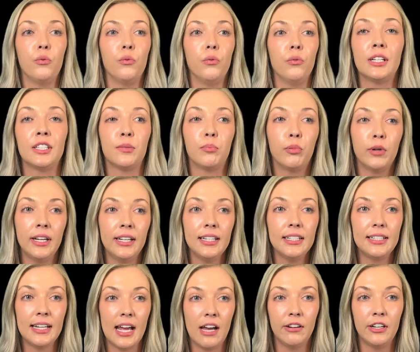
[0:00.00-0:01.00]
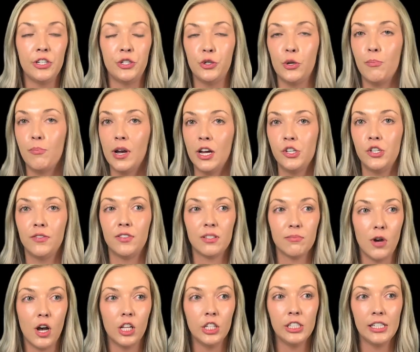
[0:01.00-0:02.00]
Let's break it down into a bunch of
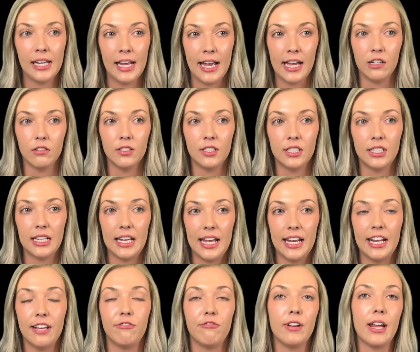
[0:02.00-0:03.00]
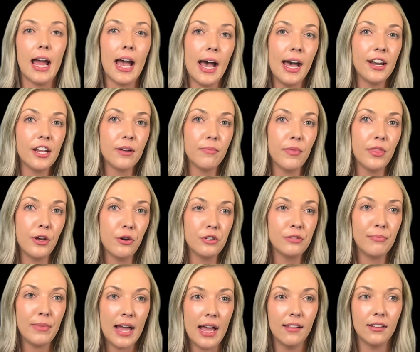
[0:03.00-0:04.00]
smaller accounts, and if we add up those
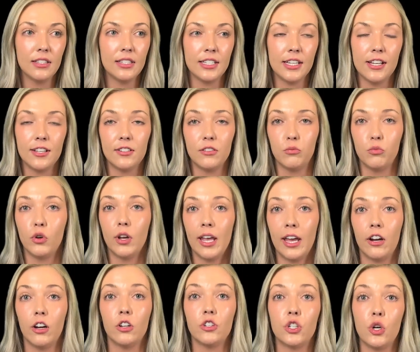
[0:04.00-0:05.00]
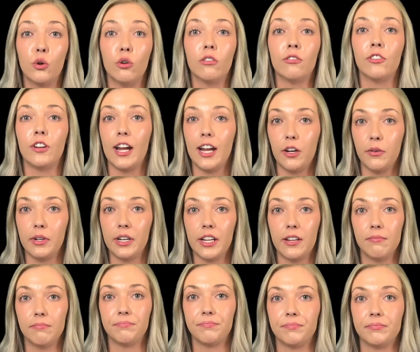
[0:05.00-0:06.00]
balances, we'll get our total for equity.
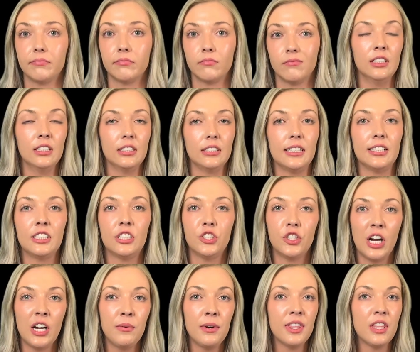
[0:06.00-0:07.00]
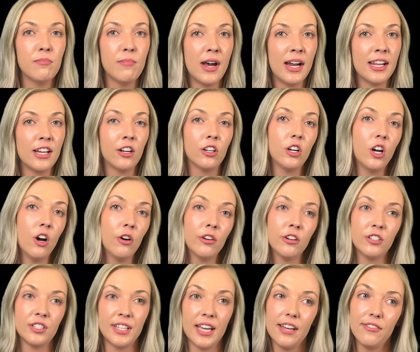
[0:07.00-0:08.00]
Let's start with the money our
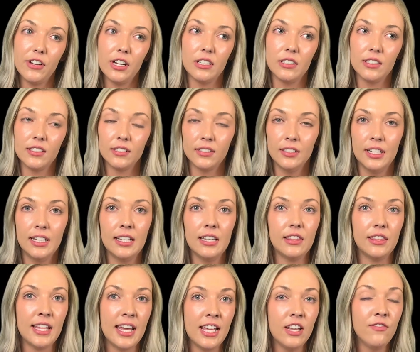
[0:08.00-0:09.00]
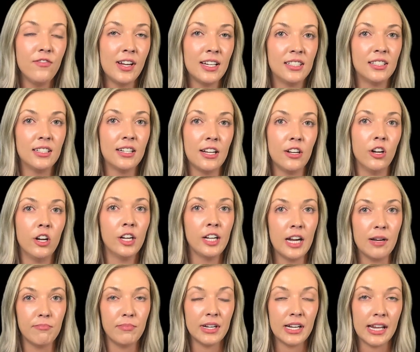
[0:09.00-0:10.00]
owners gave us. They invested in our
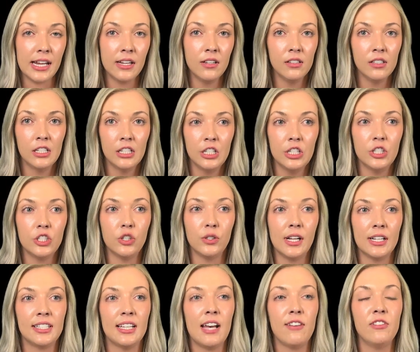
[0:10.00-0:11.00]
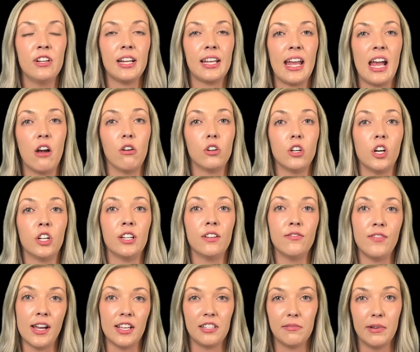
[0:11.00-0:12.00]
company, so let's have an account called
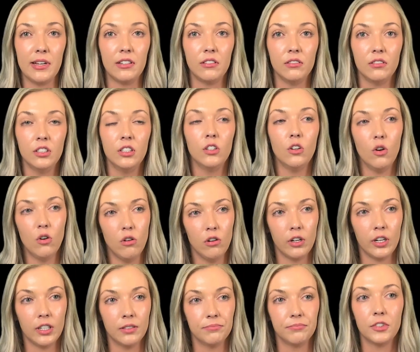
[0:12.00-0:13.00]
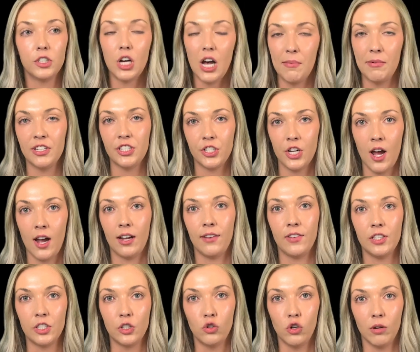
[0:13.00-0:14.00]
investment, or common stock if
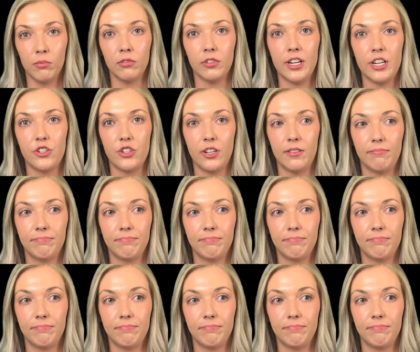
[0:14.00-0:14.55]
it's a corporation.